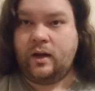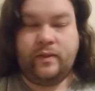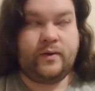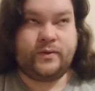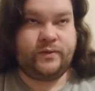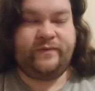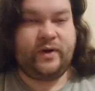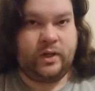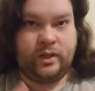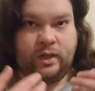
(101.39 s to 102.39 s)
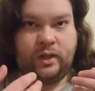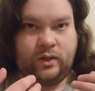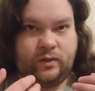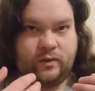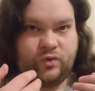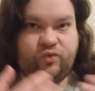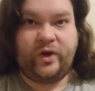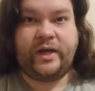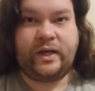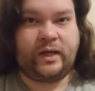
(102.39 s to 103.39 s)
there's very little
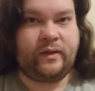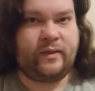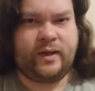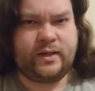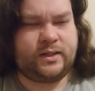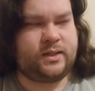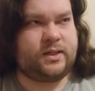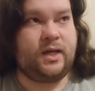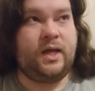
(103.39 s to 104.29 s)
training that